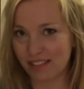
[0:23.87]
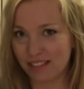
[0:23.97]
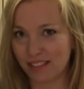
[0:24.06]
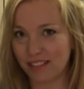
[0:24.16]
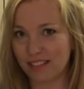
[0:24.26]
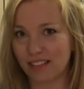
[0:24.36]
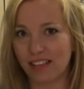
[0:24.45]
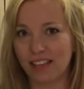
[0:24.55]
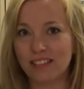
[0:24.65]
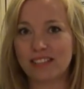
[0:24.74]
This is an
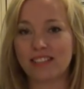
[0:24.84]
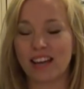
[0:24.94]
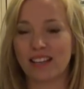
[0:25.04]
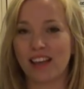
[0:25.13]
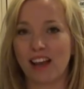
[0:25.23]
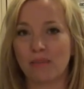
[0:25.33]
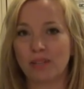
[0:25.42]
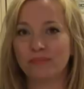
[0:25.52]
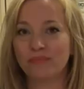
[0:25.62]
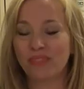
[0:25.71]
inside
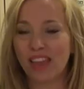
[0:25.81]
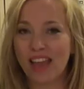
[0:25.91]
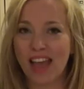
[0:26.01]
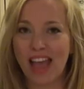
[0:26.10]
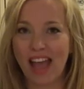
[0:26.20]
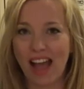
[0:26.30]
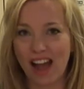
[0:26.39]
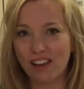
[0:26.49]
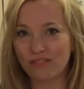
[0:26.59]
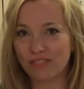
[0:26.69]
cabin
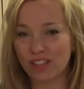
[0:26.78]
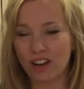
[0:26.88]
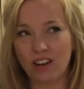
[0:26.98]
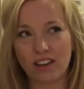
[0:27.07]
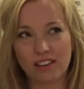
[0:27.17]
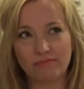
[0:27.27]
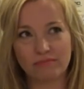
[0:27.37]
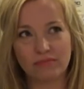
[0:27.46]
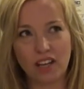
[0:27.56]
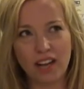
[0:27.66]
aft on,
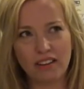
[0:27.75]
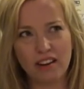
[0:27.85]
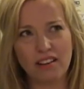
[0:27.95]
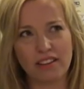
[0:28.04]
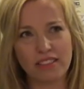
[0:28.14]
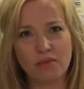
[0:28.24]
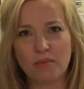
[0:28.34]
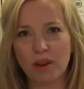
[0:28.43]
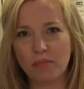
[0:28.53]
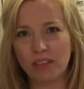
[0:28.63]
I don't know, I think
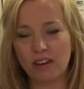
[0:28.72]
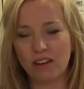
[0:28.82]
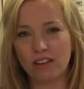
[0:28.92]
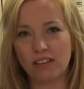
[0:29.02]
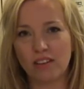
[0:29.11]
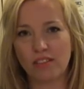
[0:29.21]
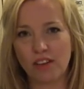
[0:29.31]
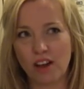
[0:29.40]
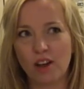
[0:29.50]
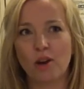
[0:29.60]
we might be on
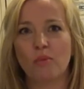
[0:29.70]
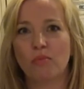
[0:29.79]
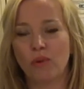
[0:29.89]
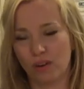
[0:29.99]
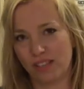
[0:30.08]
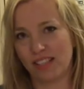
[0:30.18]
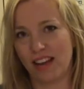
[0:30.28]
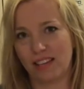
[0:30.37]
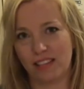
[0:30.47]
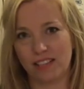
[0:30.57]
the
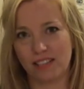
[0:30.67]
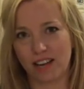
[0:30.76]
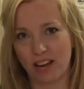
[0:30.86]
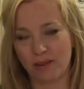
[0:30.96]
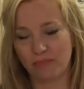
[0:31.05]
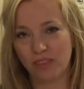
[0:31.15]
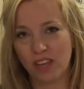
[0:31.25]
portside this time.